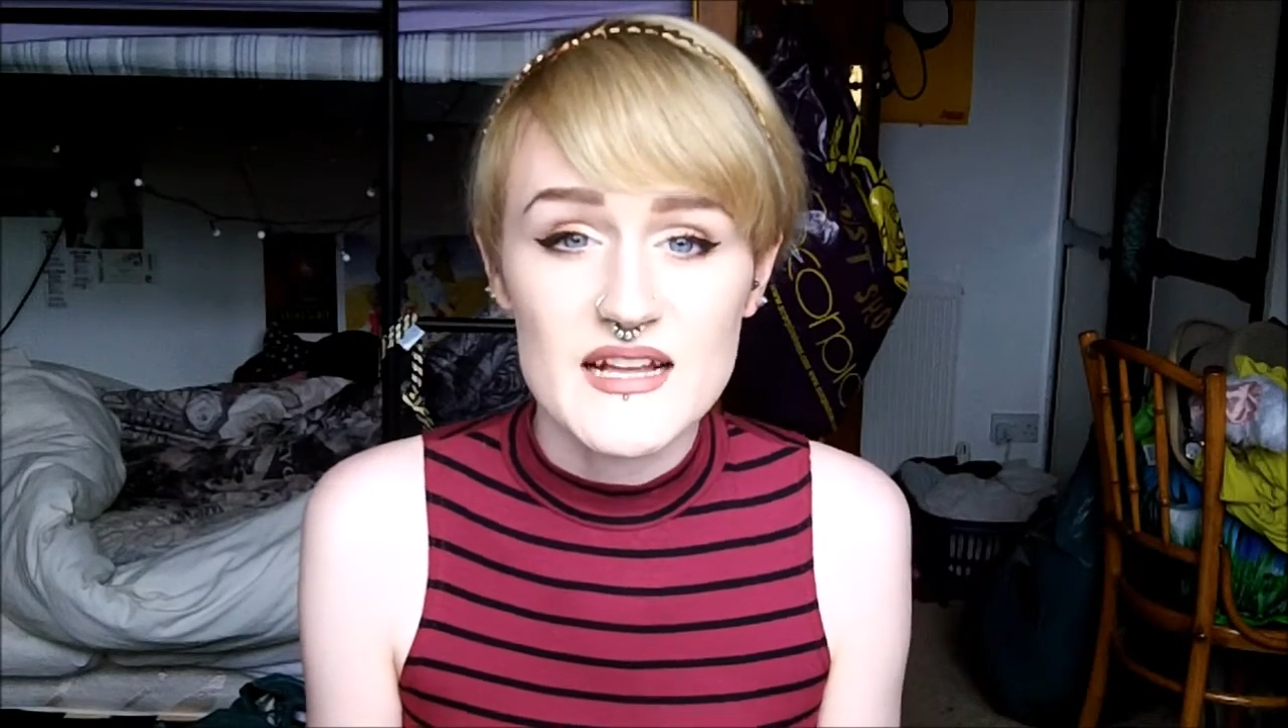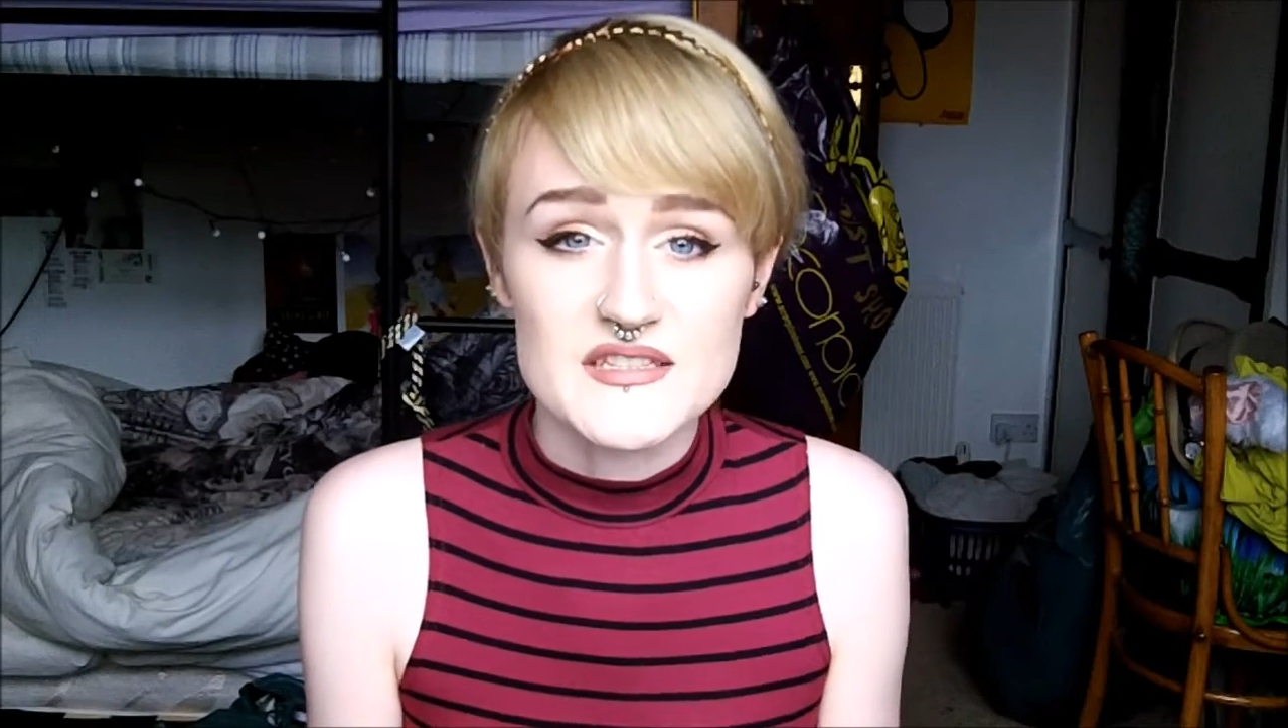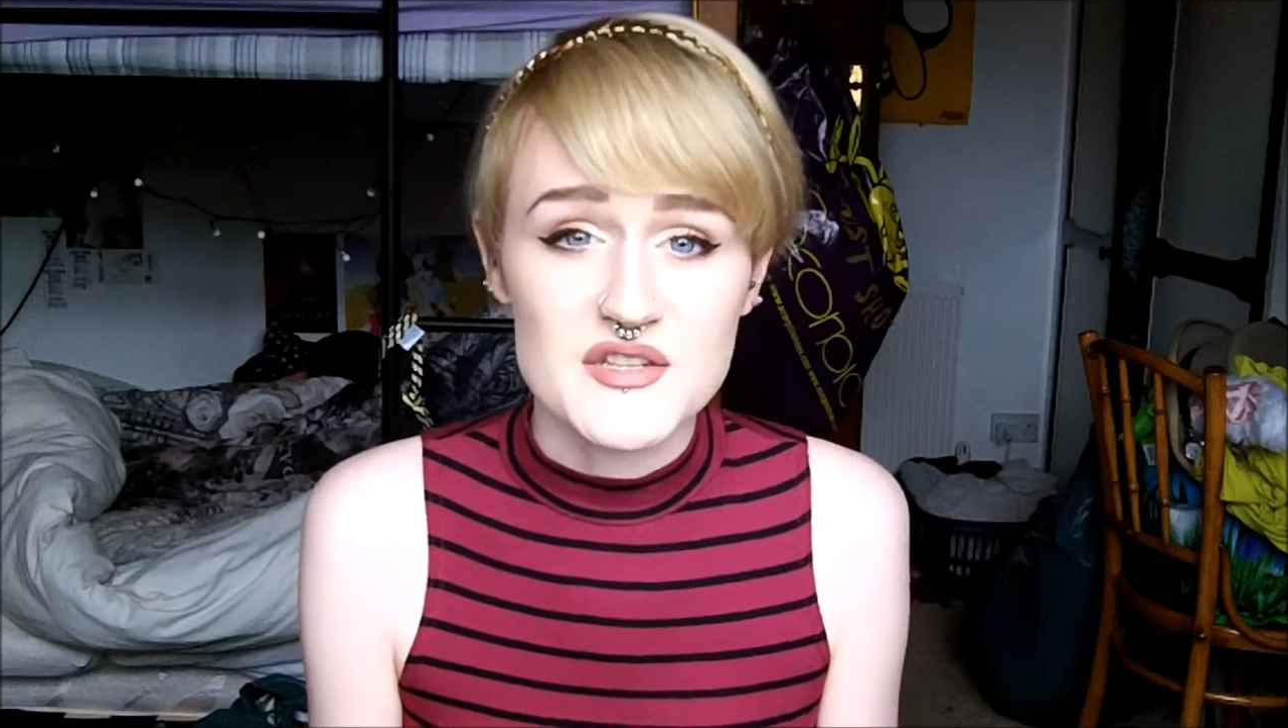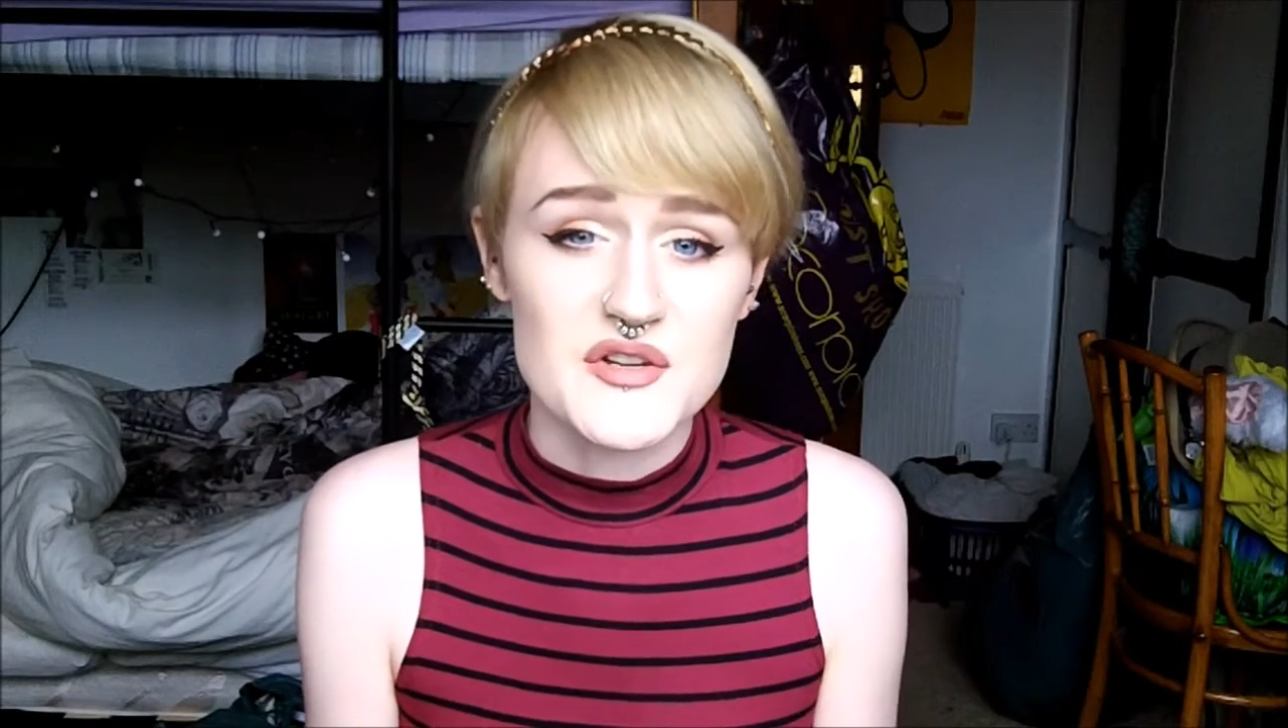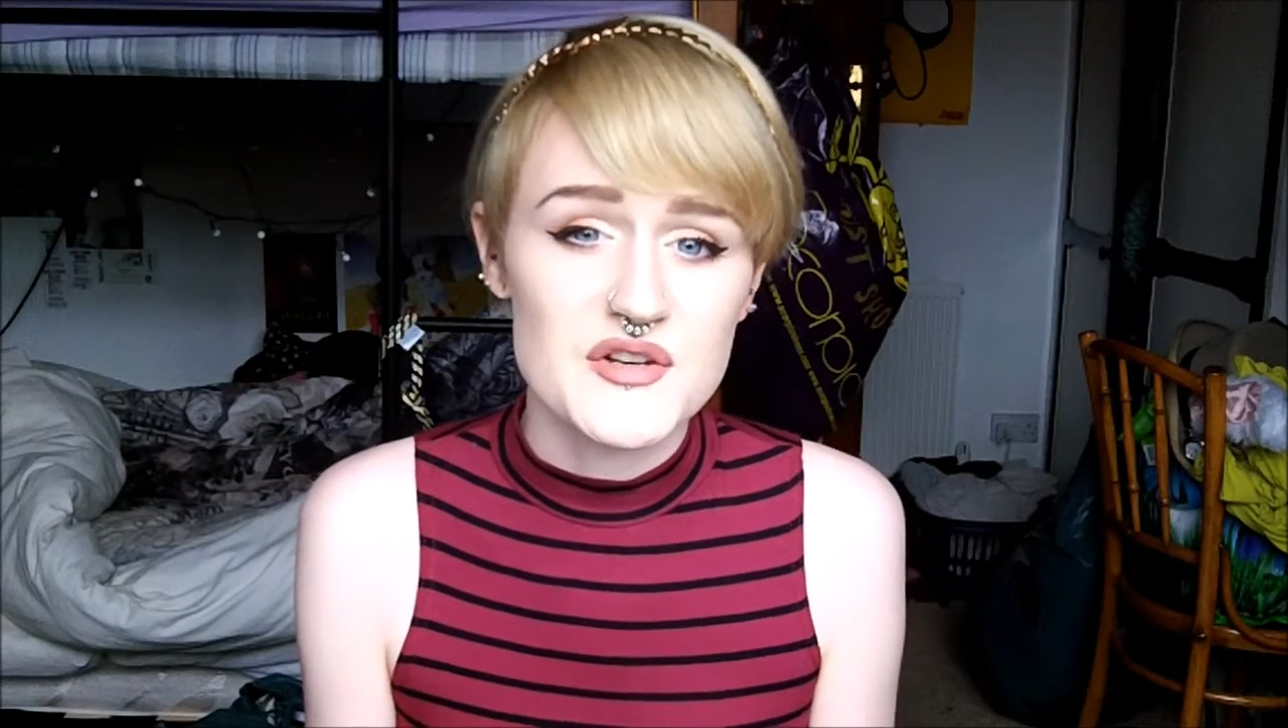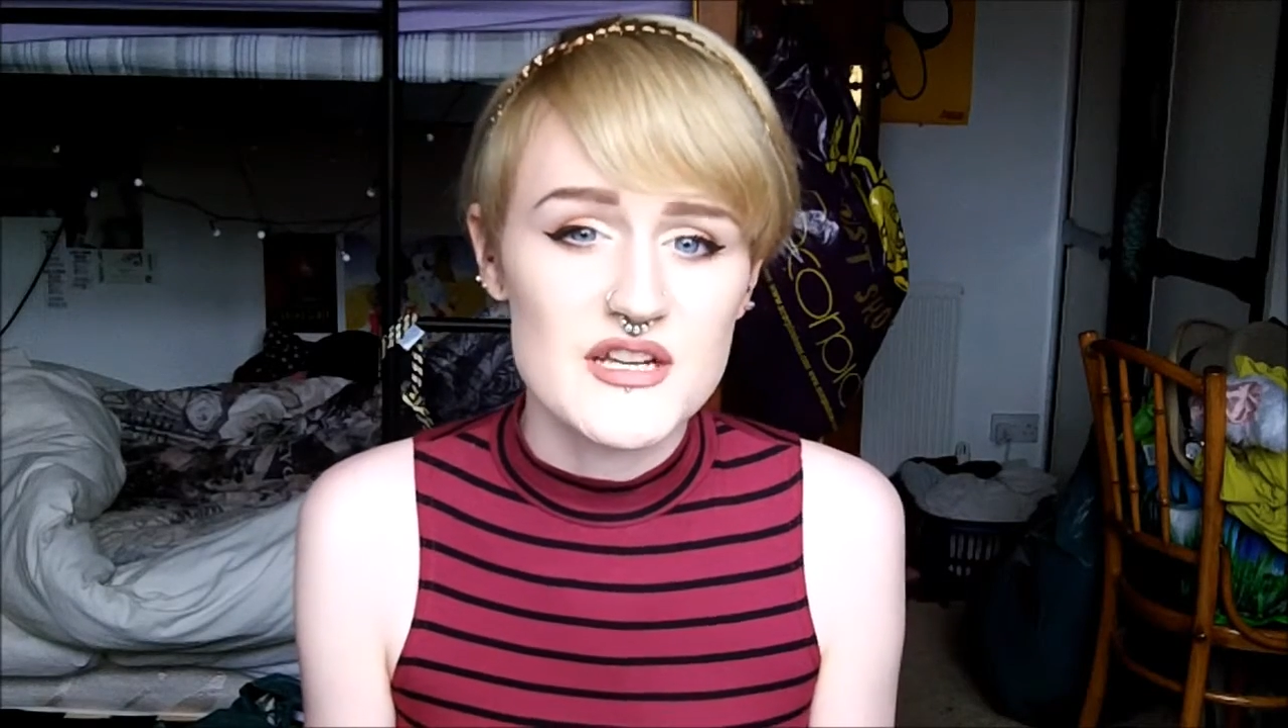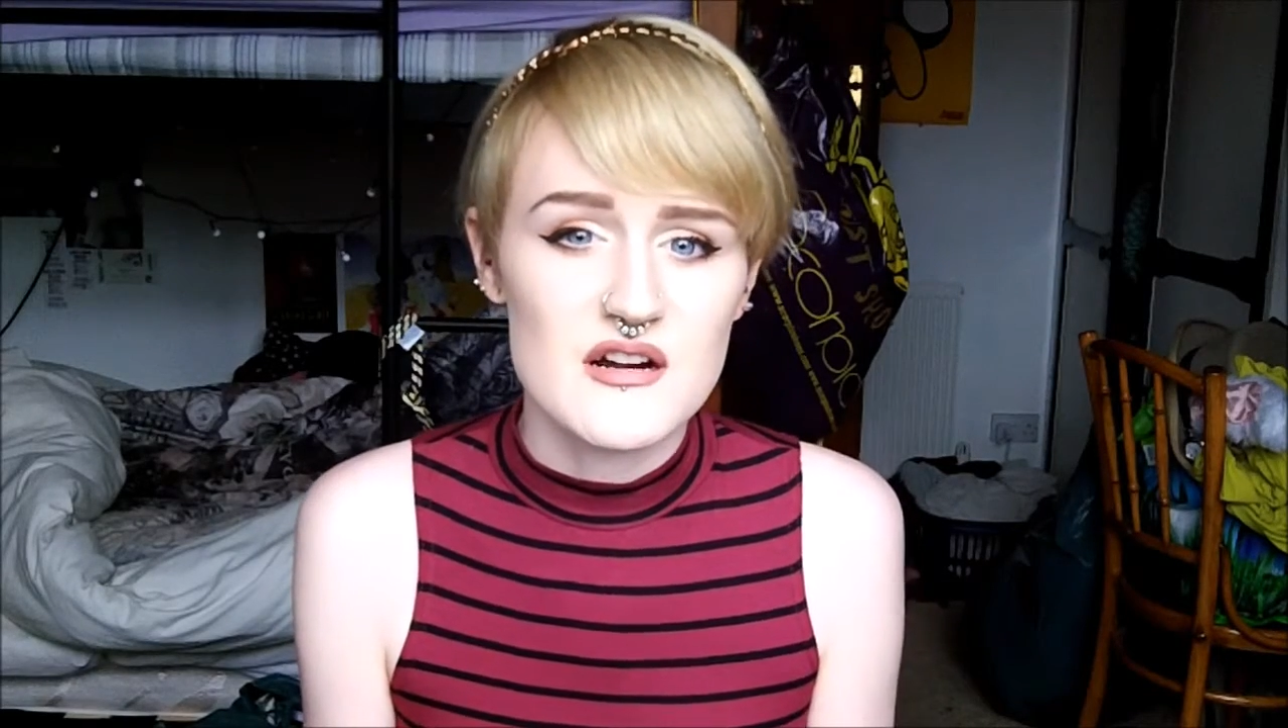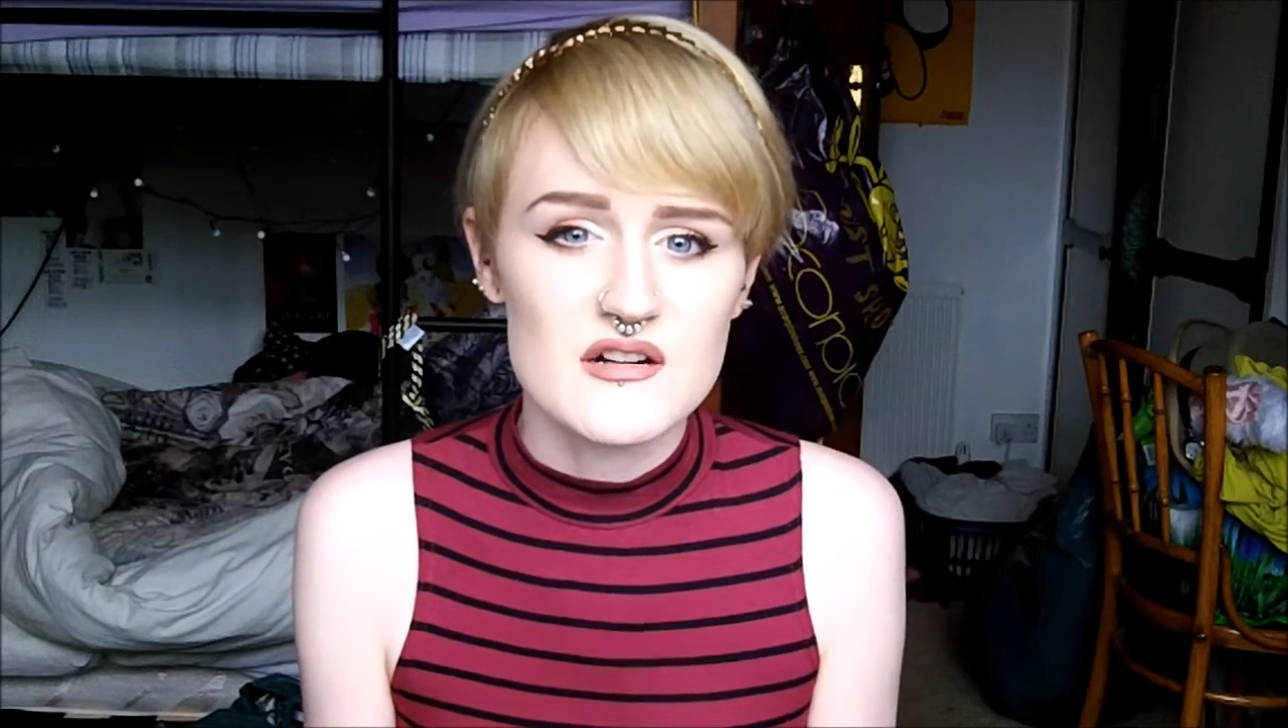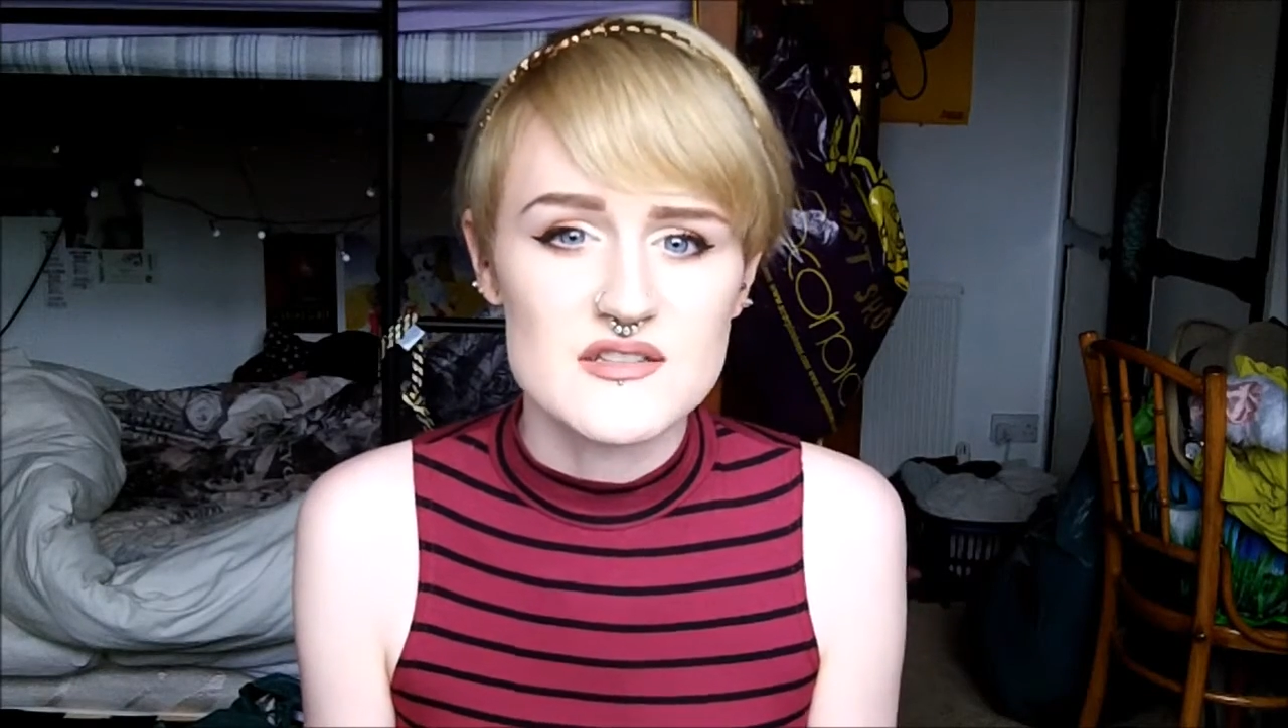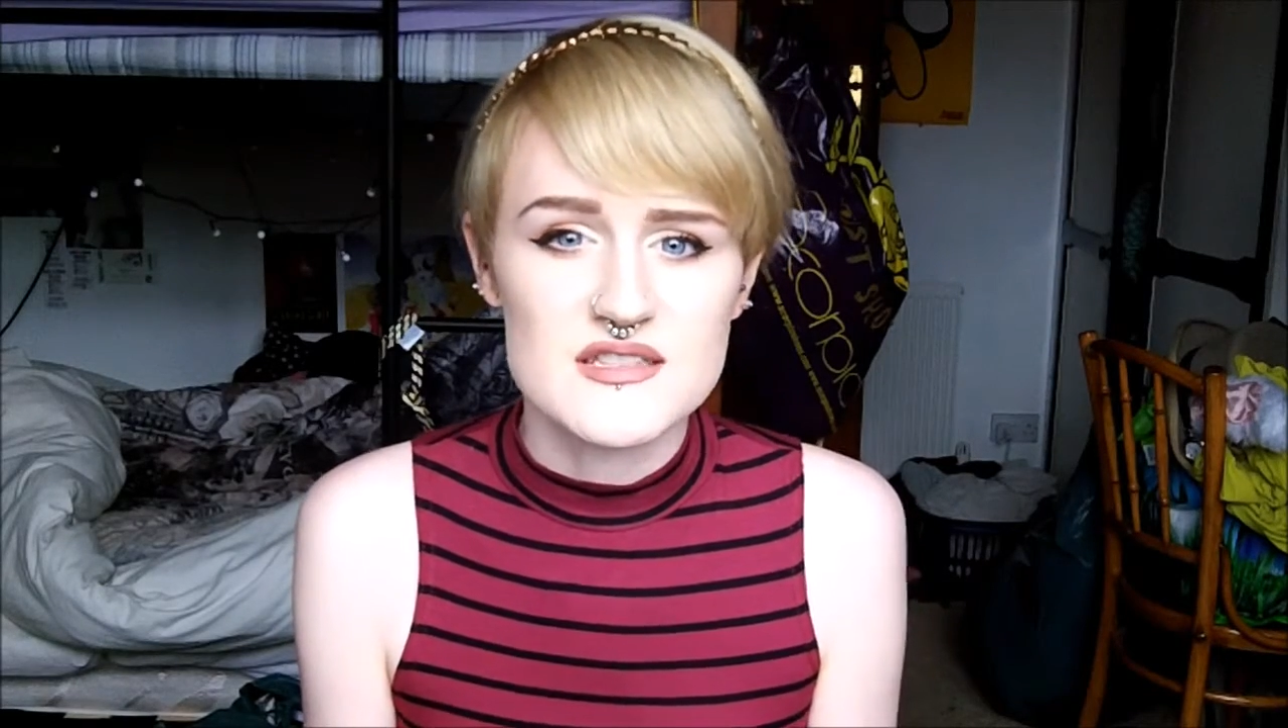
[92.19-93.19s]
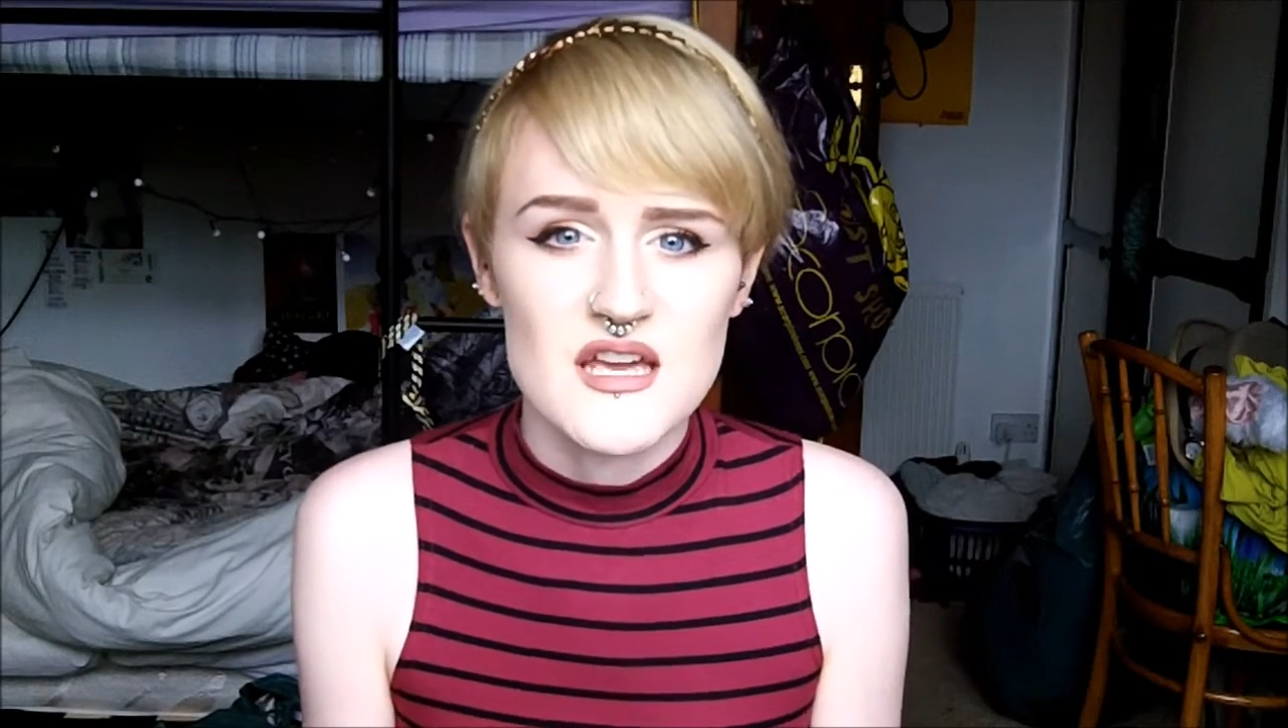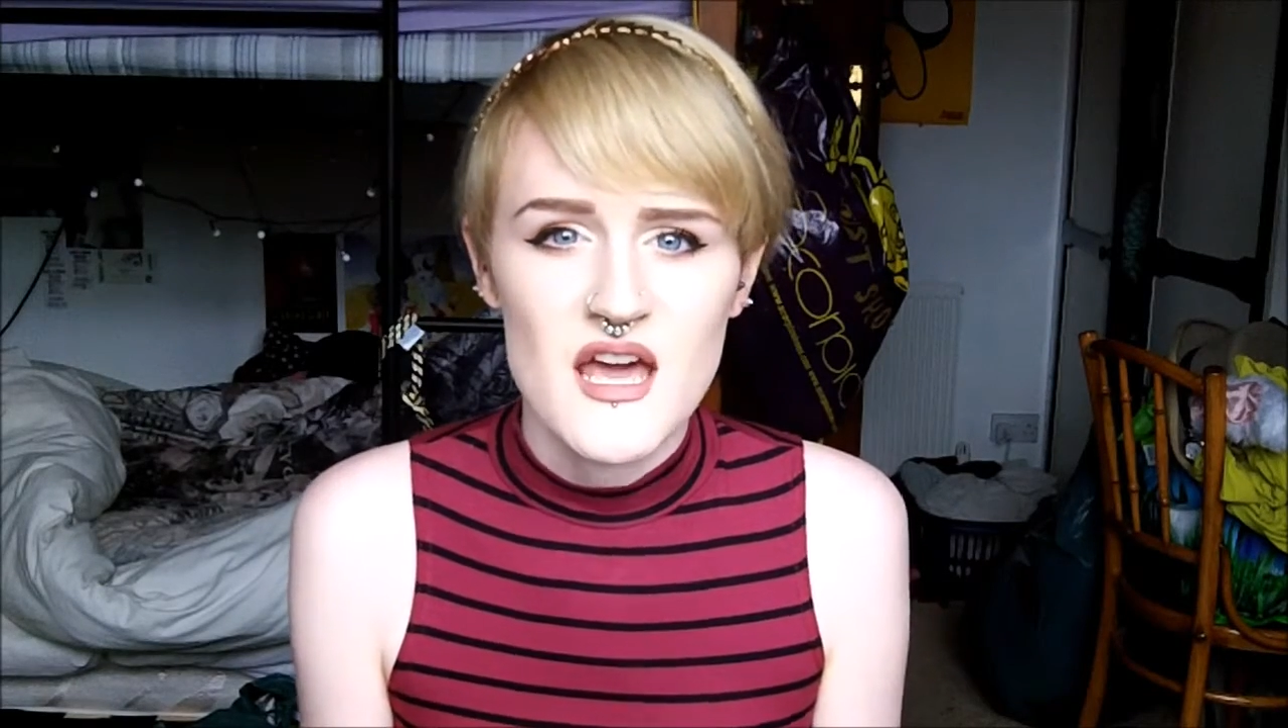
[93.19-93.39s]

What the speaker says: security guards